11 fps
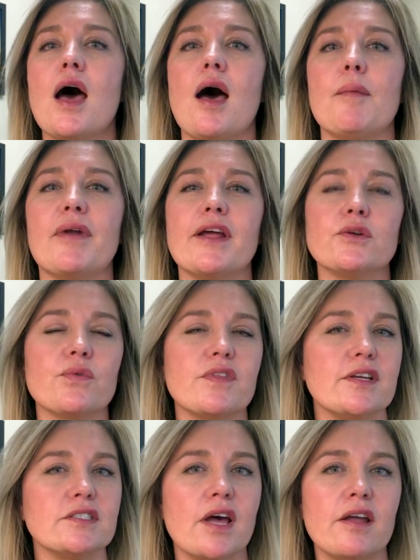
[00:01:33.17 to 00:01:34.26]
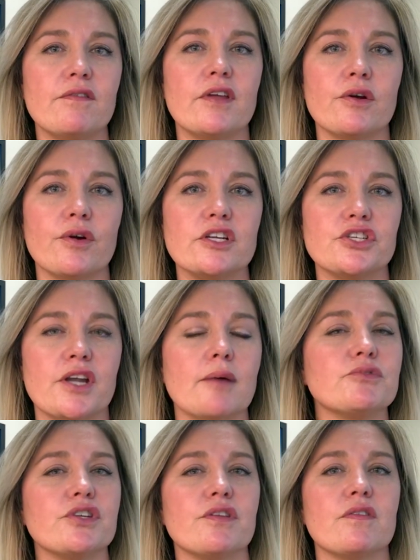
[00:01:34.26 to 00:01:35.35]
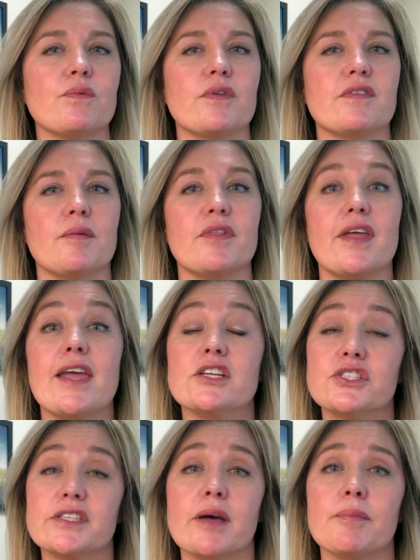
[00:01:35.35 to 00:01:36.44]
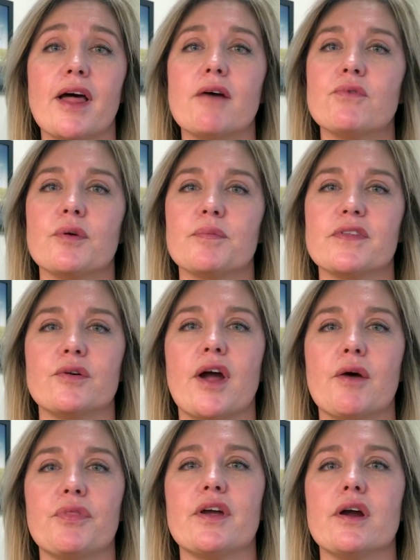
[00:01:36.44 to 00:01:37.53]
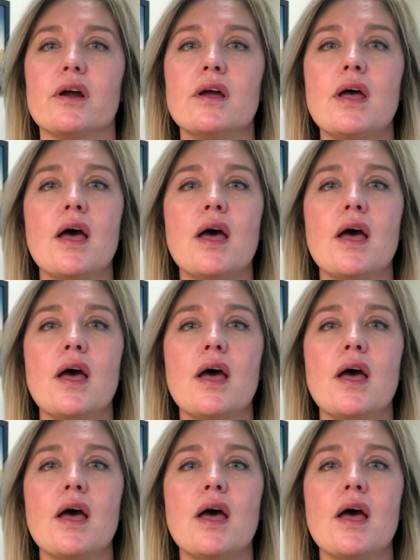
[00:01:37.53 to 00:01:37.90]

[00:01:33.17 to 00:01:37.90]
but I don't see a ton of integration options with some of the HCM platforms that are out there.